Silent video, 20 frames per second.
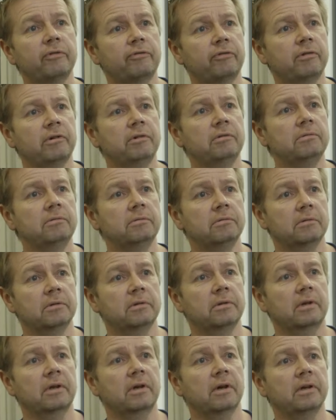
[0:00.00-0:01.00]
threw
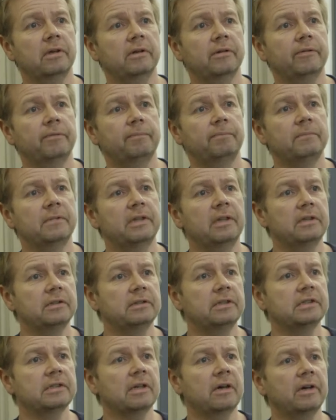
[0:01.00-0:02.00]
the kind of the
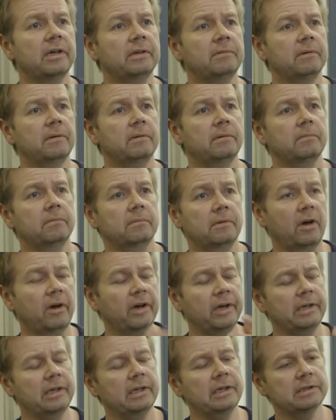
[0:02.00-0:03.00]
design
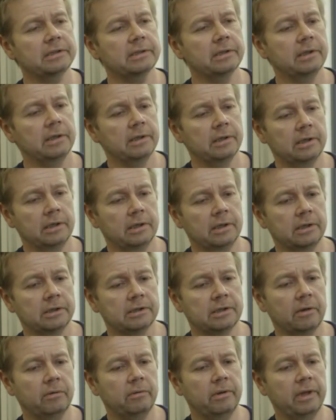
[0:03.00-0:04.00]
ideas. So